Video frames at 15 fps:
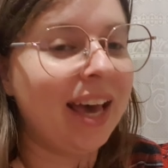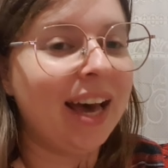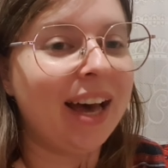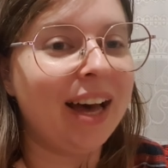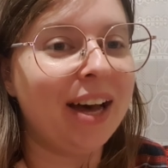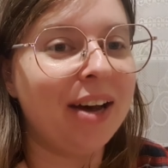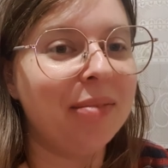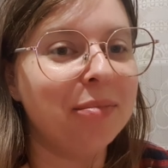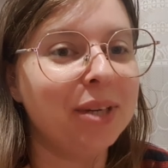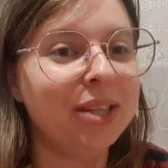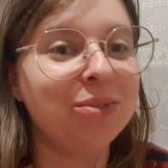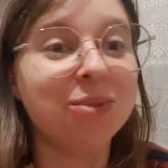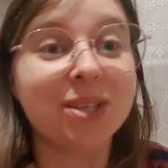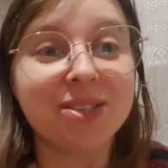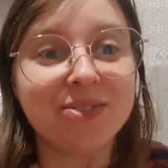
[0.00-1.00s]
Um,
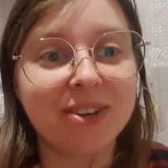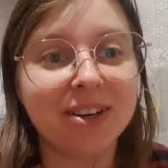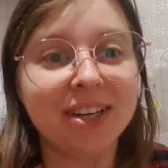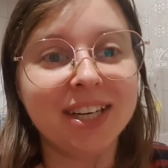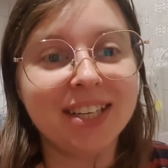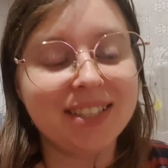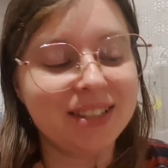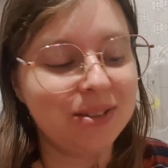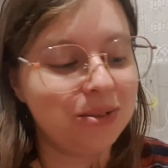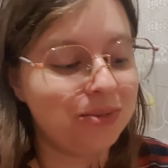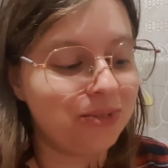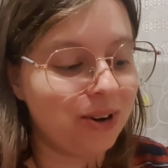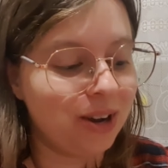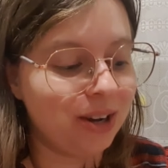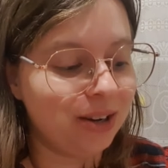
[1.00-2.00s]
it was very easy to
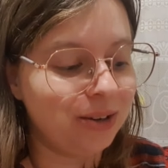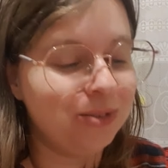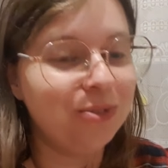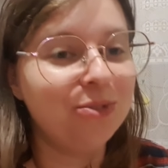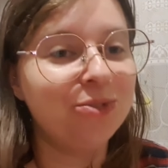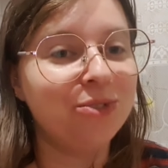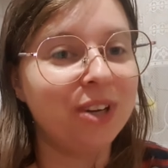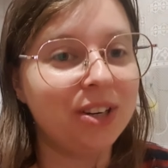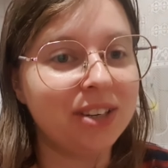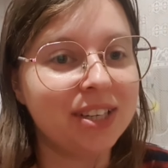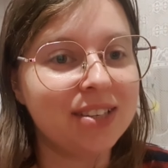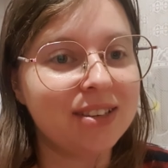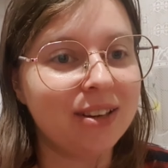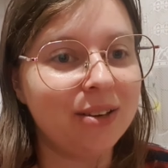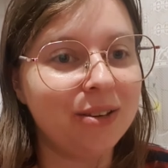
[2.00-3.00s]
follow, very
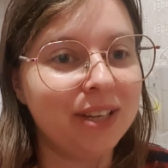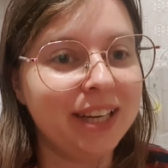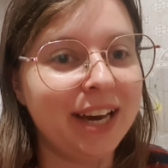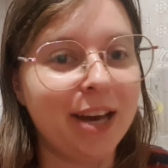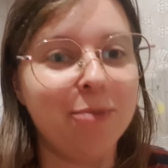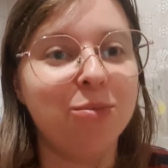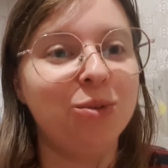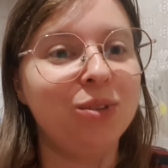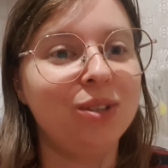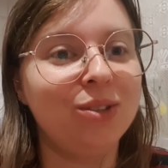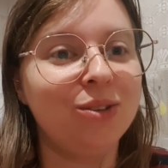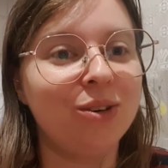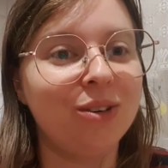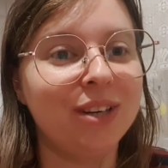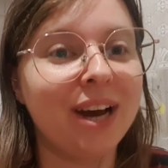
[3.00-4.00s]
slowly. I put it
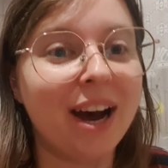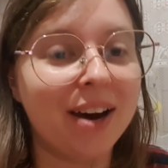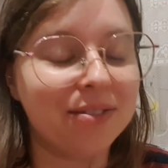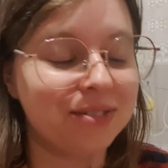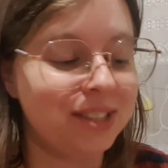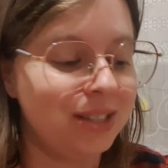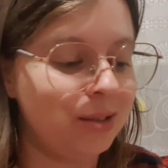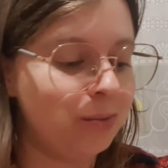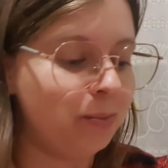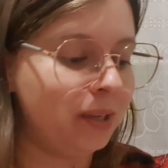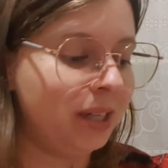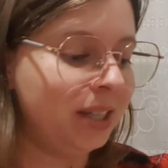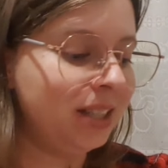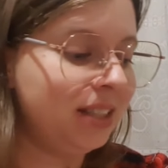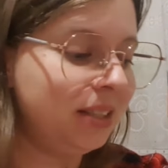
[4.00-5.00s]
on half the
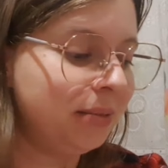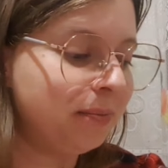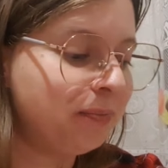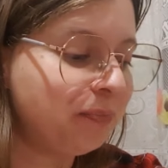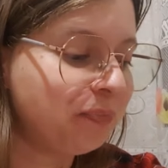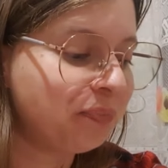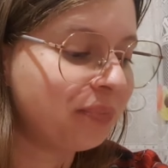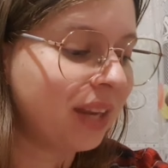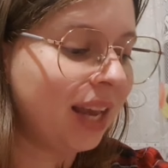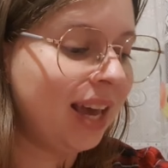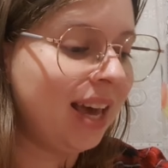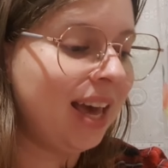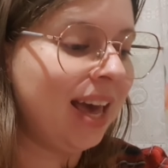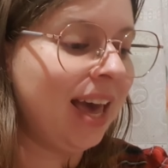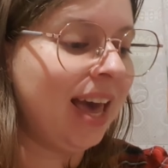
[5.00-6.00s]
speed.
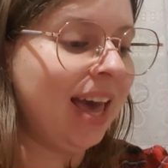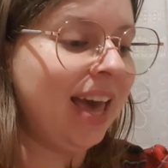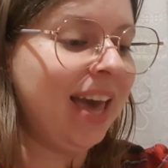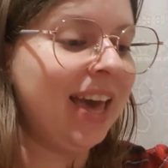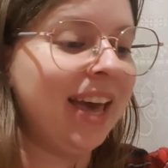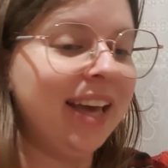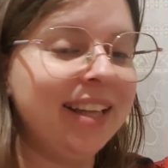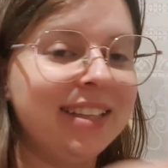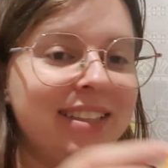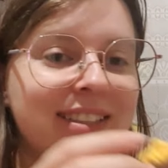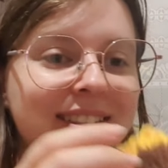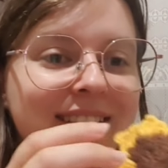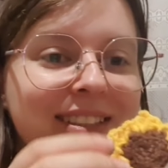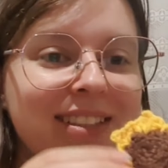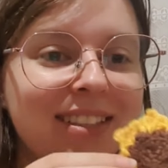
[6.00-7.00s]

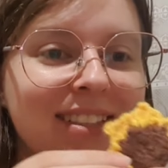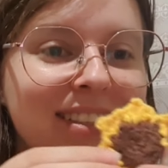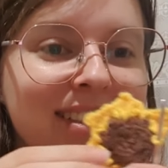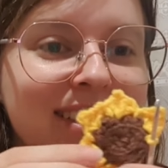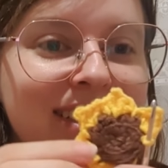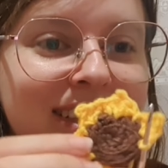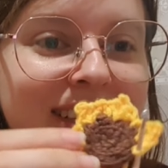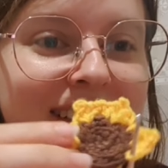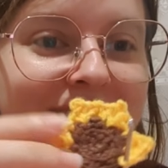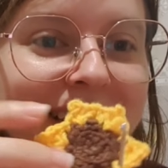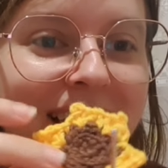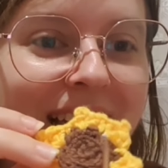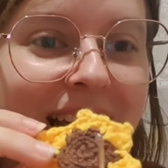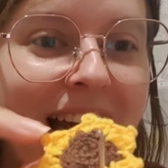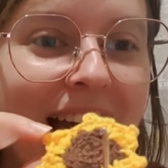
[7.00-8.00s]
And
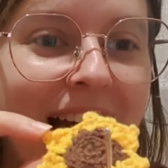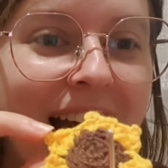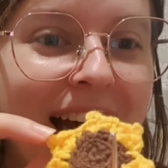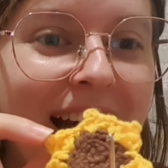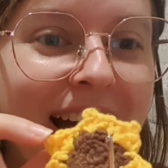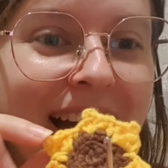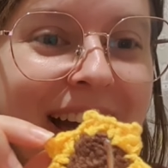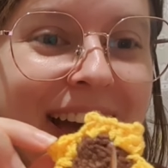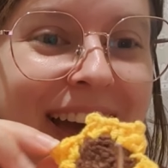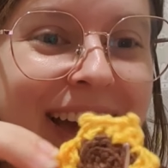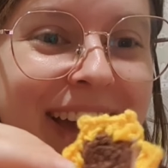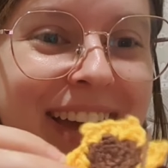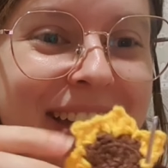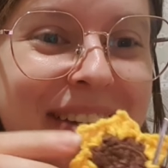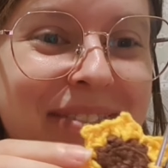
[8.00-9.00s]

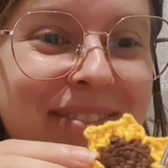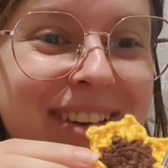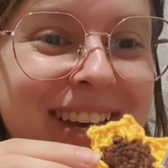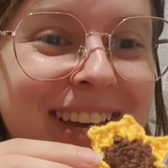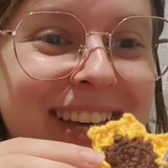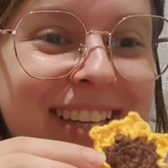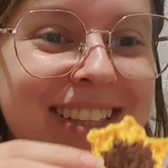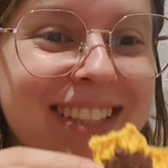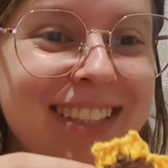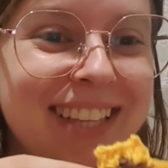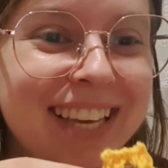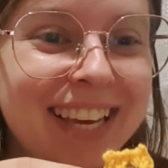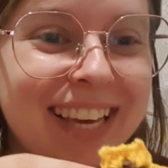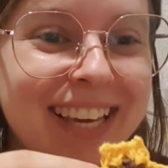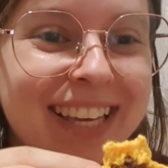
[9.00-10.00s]
I made
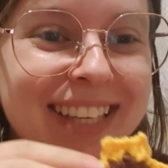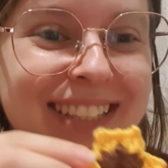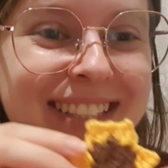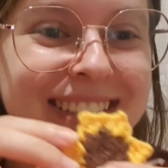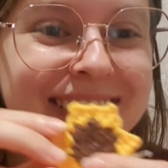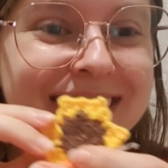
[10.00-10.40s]
this.